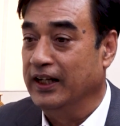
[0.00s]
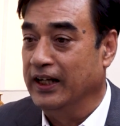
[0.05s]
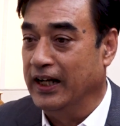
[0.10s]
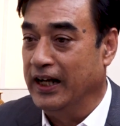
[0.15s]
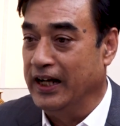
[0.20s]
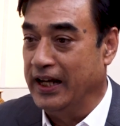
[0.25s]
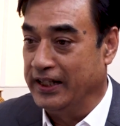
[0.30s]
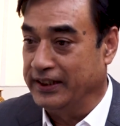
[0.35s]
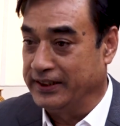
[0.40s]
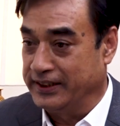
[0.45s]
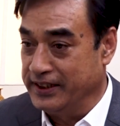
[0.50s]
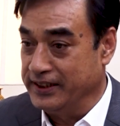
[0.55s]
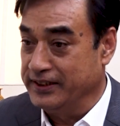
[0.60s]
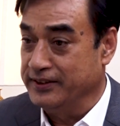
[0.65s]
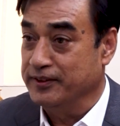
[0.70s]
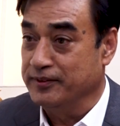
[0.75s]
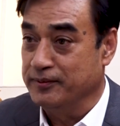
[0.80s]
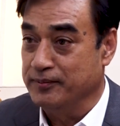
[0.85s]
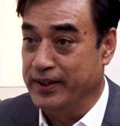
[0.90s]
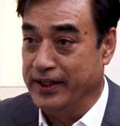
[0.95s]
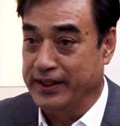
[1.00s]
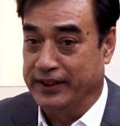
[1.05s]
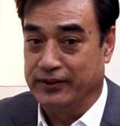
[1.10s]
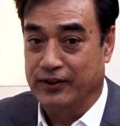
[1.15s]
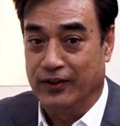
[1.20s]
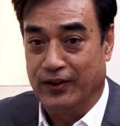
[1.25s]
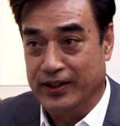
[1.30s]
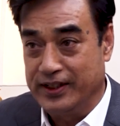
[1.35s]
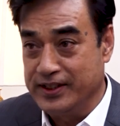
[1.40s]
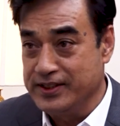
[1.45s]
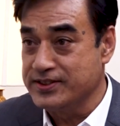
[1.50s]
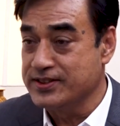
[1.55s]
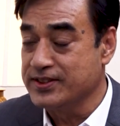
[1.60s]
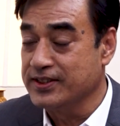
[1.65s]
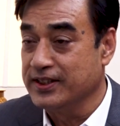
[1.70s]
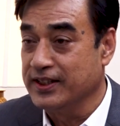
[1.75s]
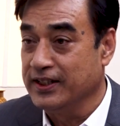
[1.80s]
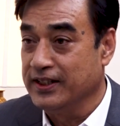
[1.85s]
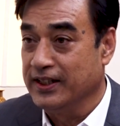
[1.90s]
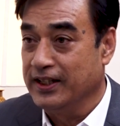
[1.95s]
I attend my college.
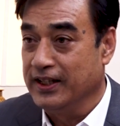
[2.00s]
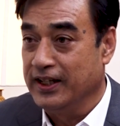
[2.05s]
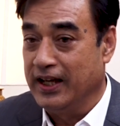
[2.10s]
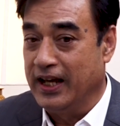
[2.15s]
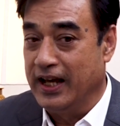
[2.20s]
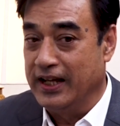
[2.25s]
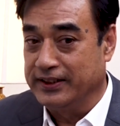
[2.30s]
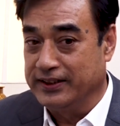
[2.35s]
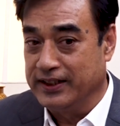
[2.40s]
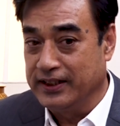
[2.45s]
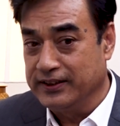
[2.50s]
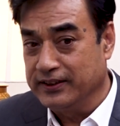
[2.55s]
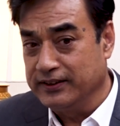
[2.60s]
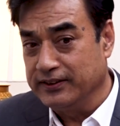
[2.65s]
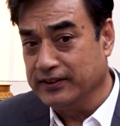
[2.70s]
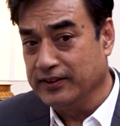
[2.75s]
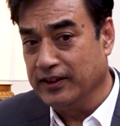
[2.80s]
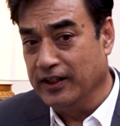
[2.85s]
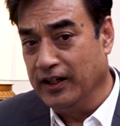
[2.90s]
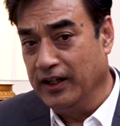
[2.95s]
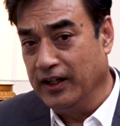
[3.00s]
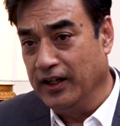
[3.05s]
And then,